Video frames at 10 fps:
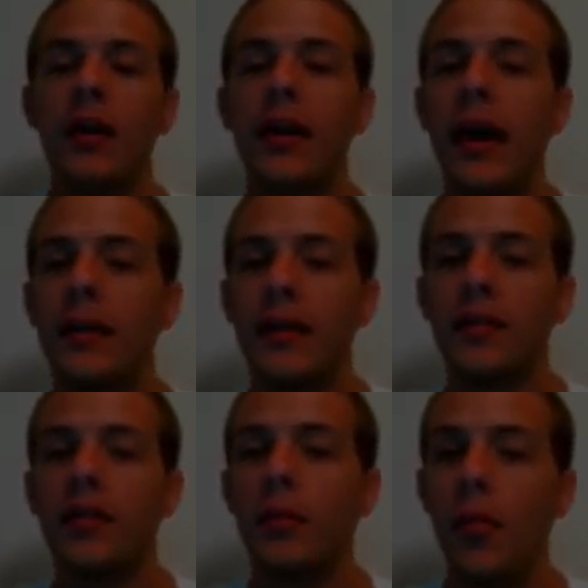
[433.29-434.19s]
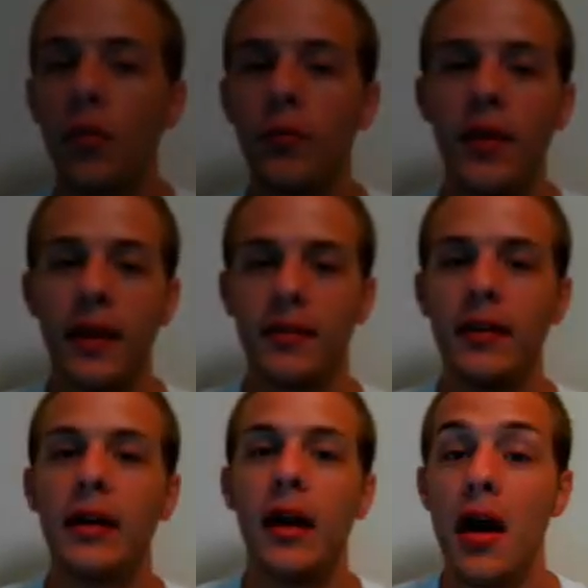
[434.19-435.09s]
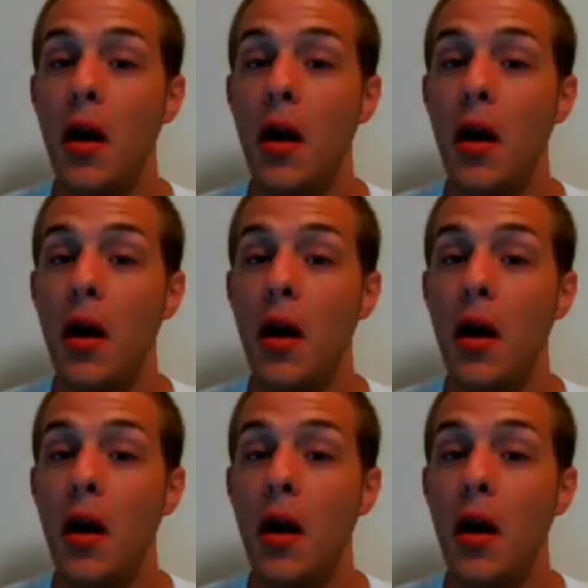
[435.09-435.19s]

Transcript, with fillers: Again, that's the mole, that's the uh,